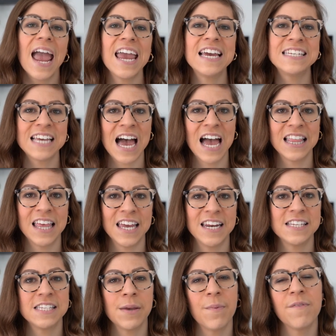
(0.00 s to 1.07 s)
and
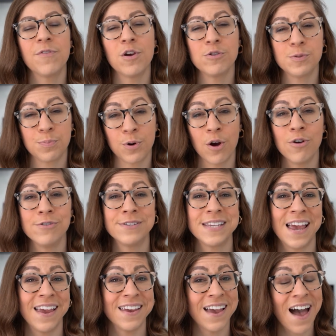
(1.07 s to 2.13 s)
highlighted some of those pros
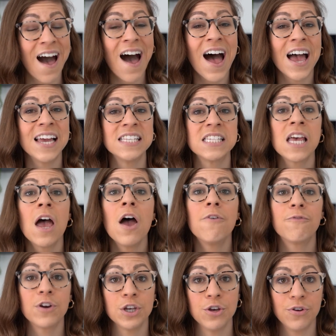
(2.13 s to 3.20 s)
and cons
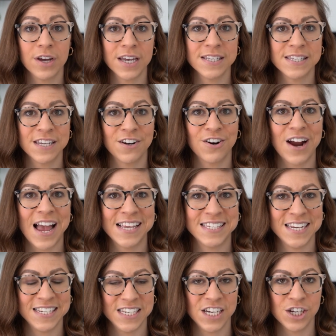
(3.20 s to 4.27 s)
for you to consider
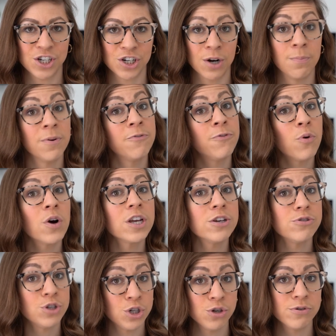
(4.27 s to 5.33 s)
as a teacher before
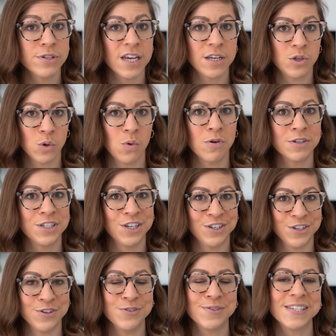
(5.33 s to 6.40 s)
you choose a tool to
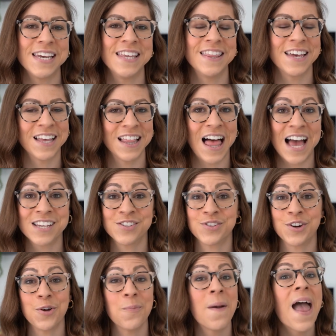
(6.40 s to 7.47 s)
use in the
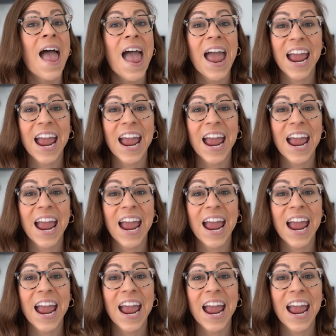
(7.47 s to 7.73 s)
classroom.